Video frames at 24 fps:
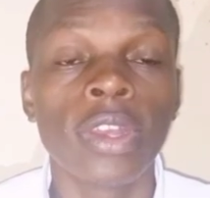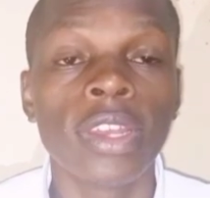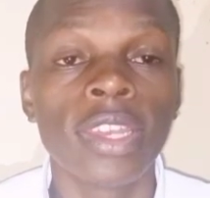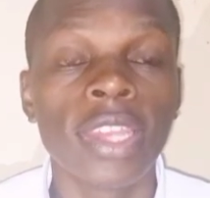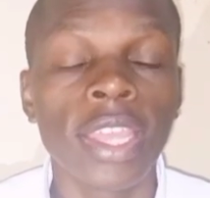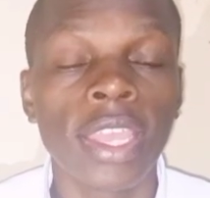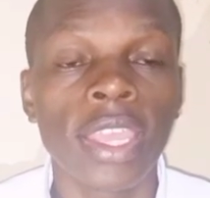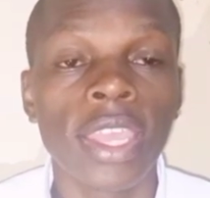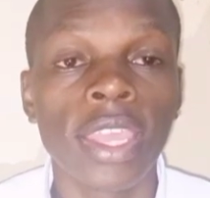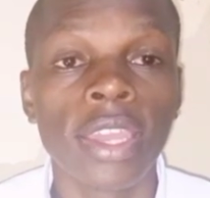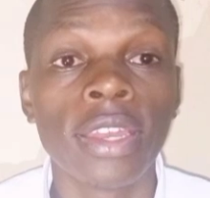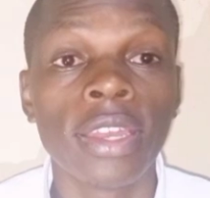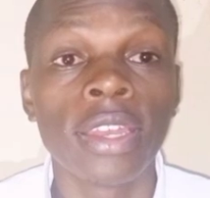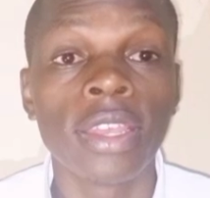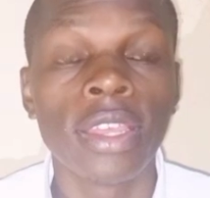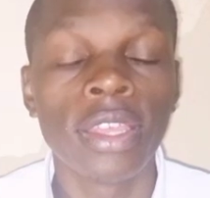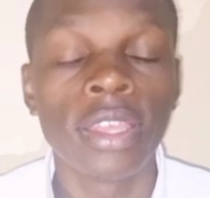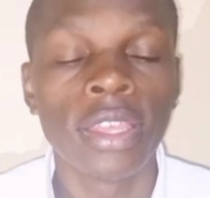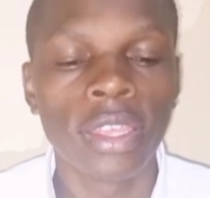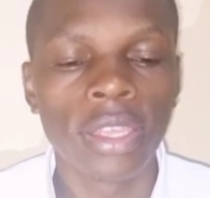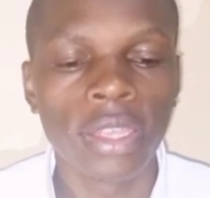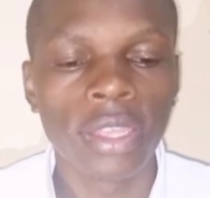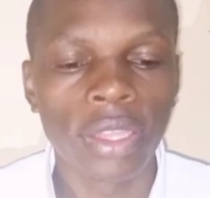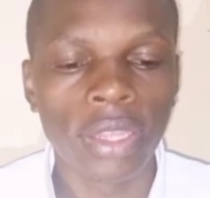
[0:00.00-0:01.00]
taken
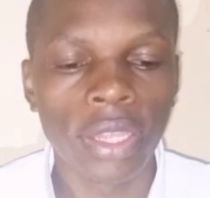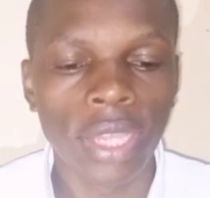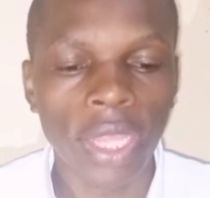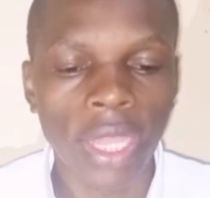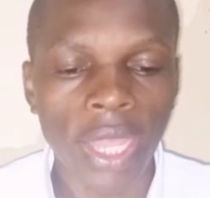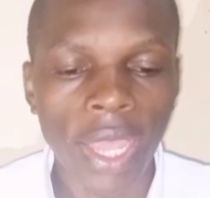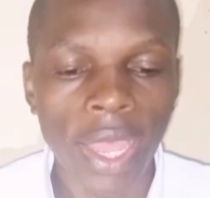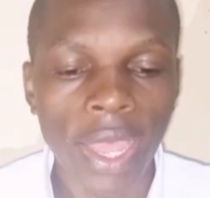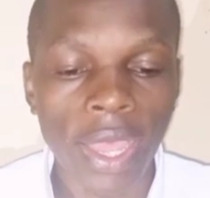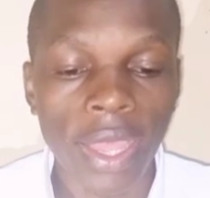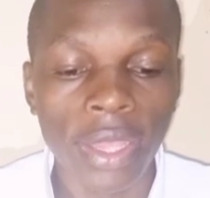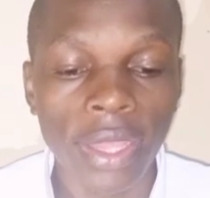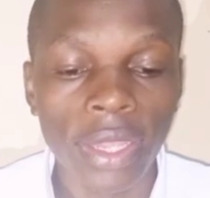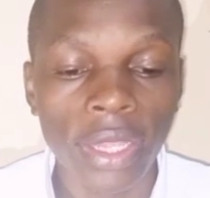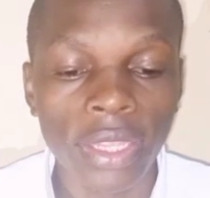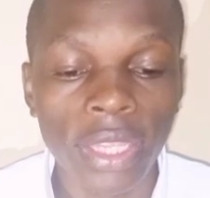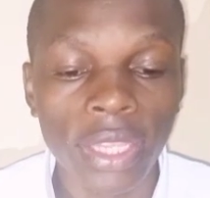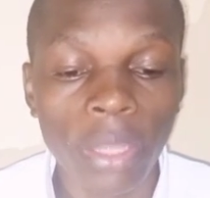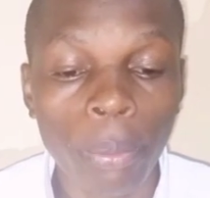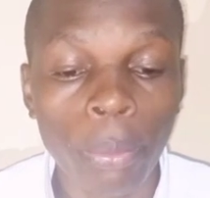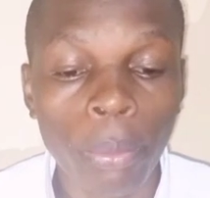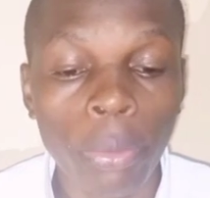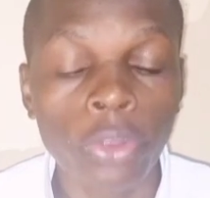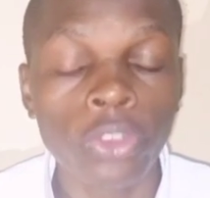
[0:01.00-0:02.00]

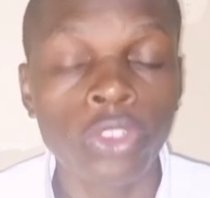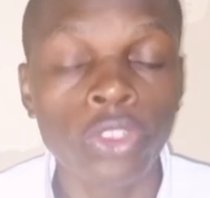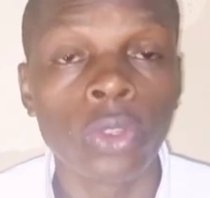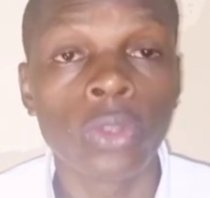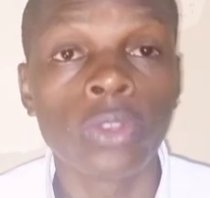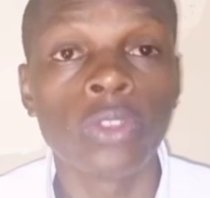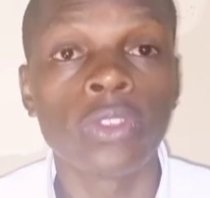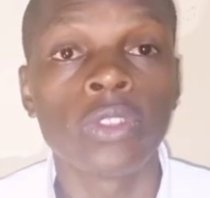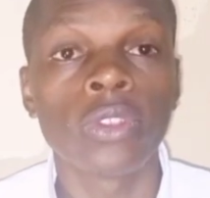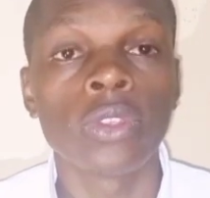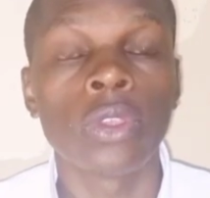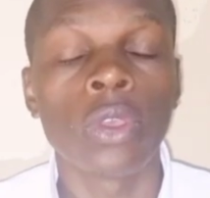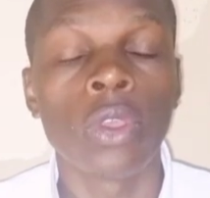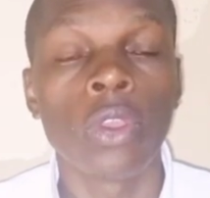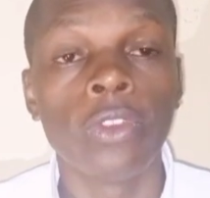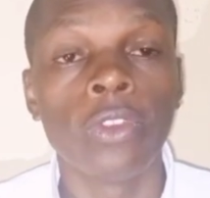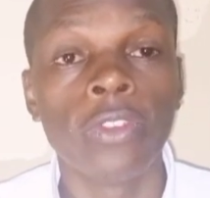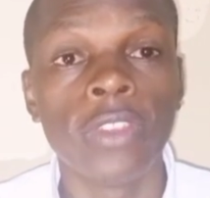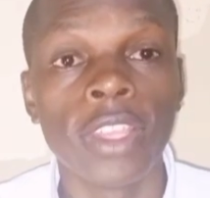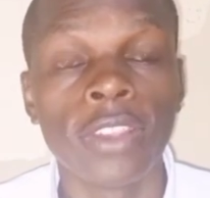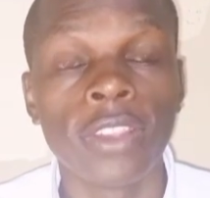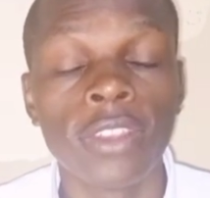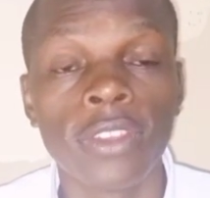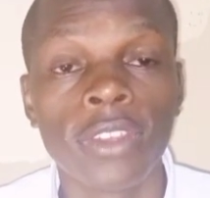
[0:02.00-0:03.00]
the portions
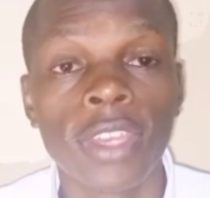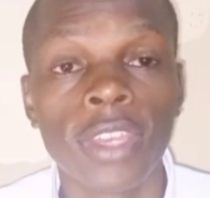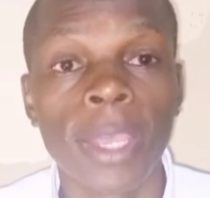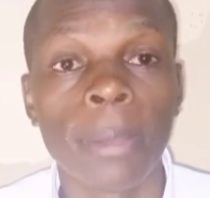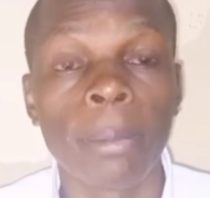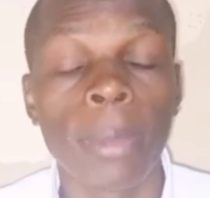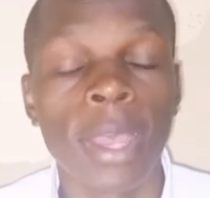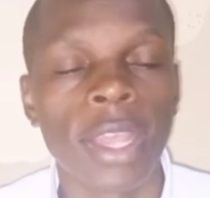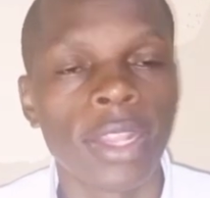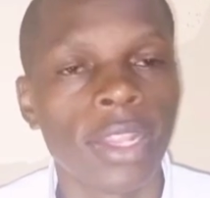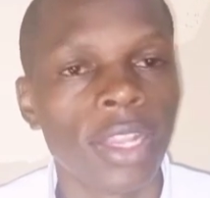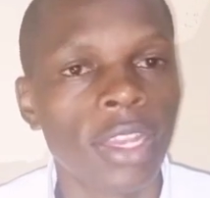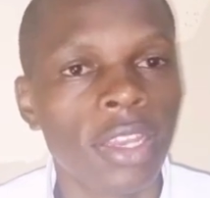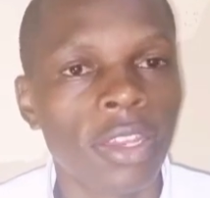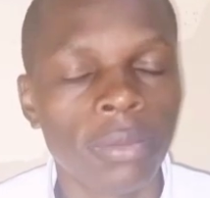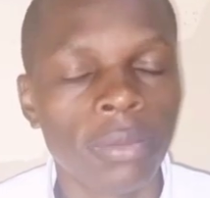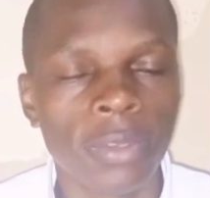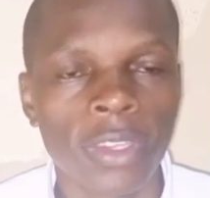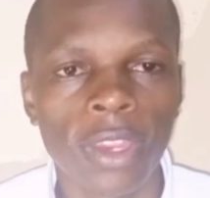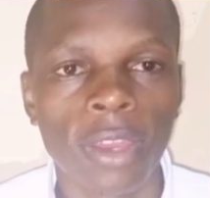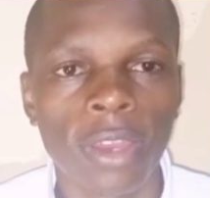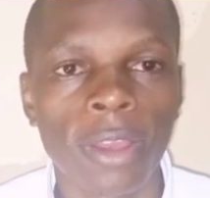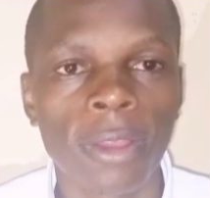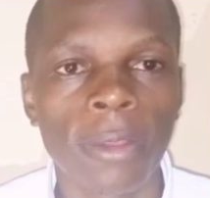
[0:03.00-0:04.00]
of the system at the deep
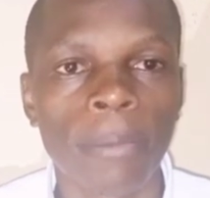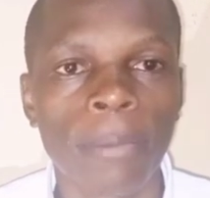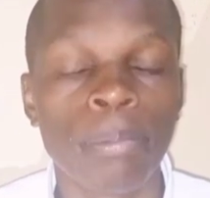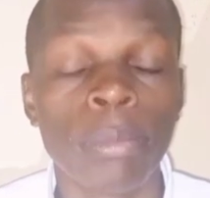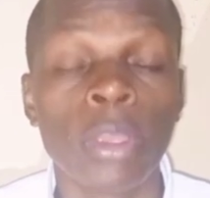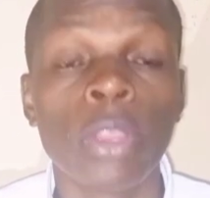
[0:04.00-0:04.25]
state,